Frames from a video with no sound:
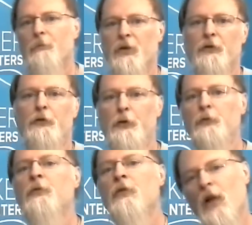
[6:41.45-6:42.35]
but
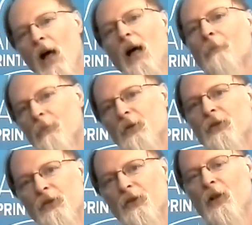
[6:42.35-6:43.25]
do not put
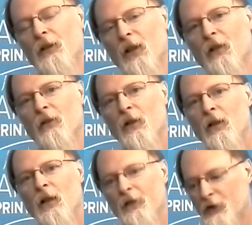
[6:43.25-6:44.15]
this on there
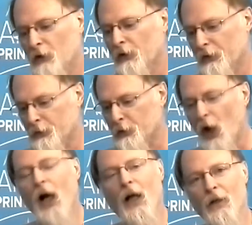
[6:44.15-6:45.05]
until it's
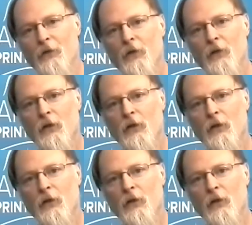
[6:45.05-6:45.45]
dried.